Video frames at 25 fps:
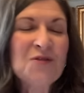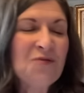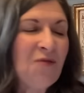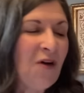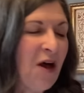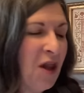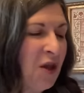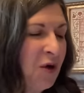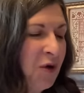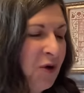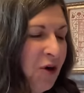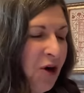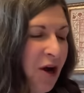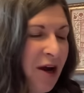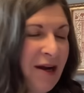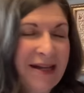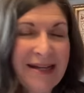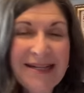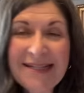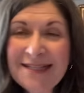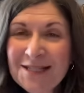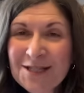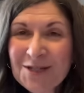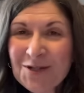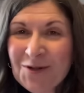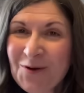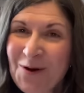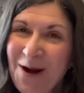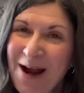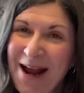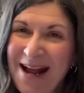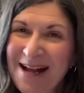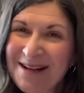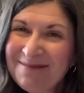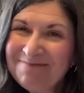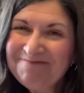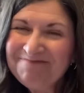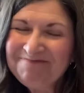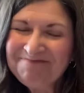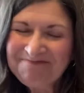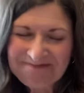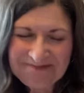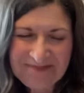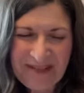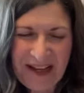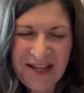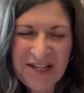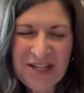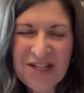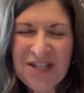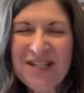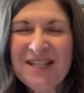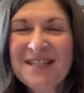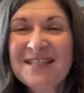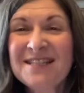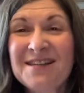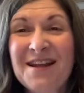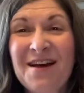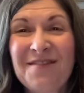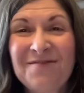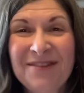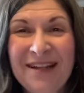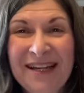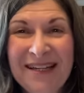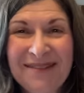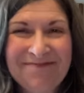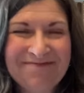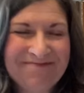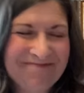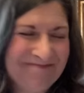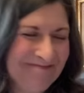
follow her on Instagram. She's lovely.